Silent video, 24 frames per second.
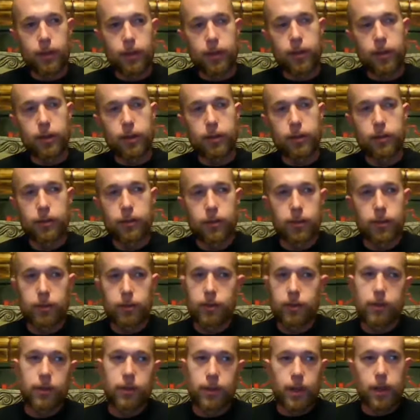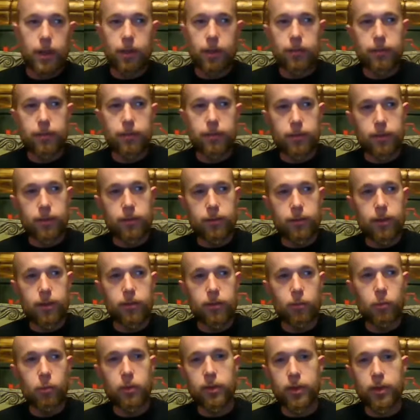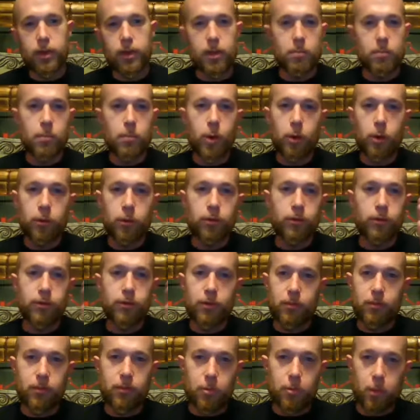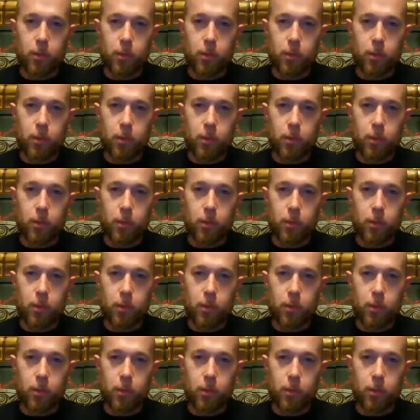that it's really the most